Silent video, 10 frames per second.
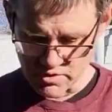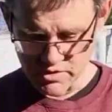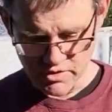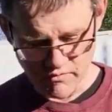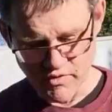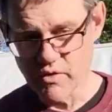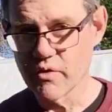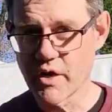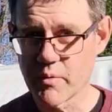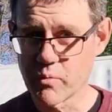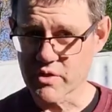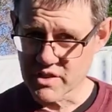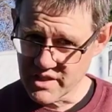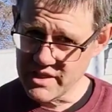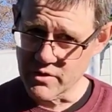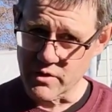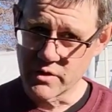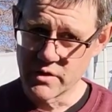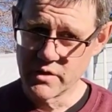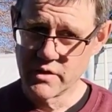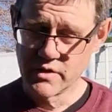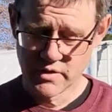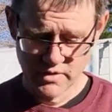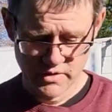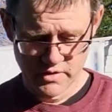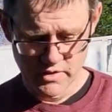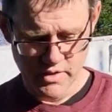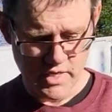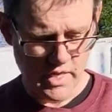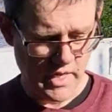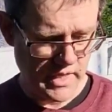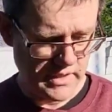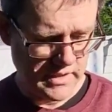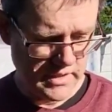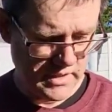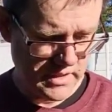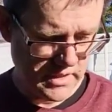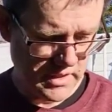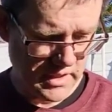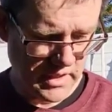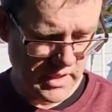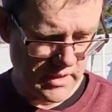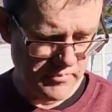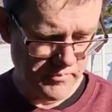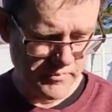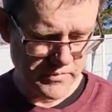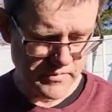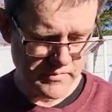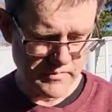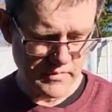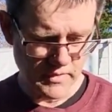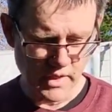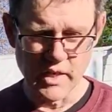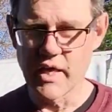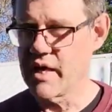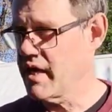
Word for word: can just fill it up with cleaner and um, let